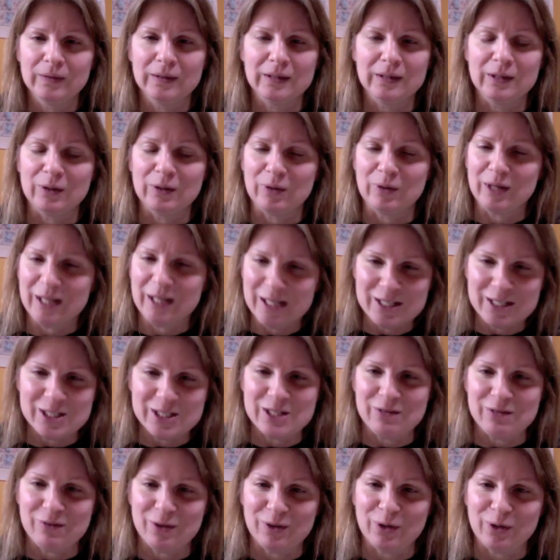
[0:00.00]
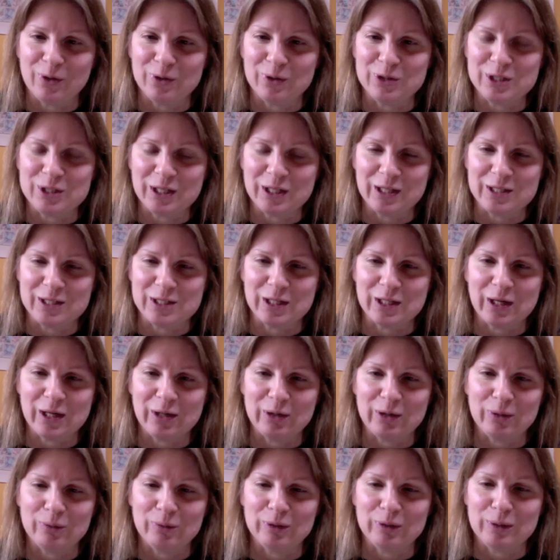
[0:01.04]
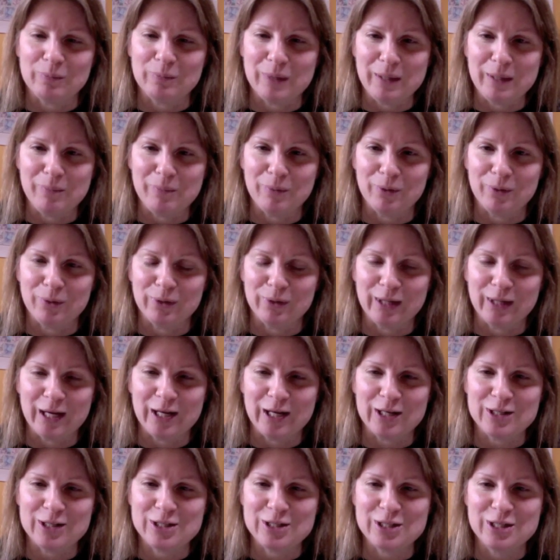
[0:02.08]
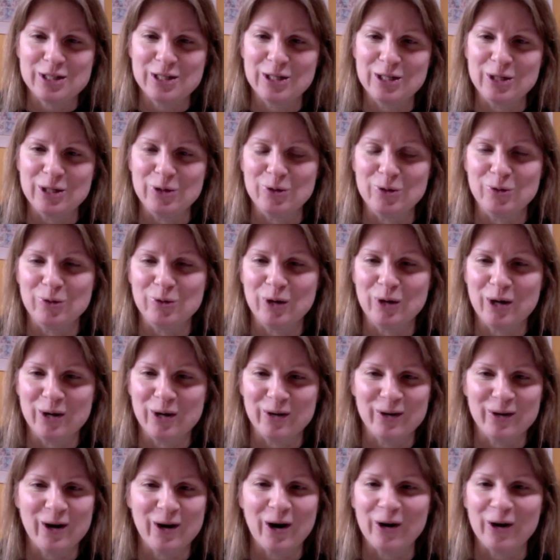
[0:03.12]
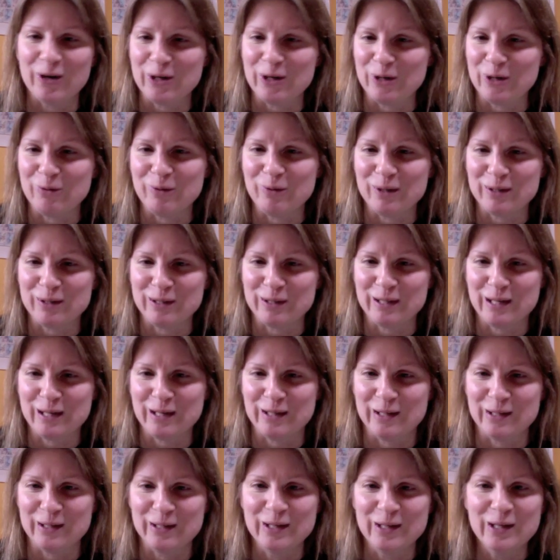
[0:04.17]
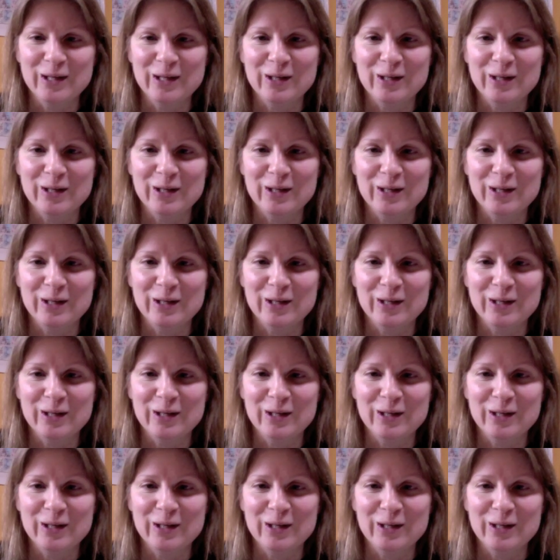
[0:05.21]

it is difficult to get together with the people that you argue with and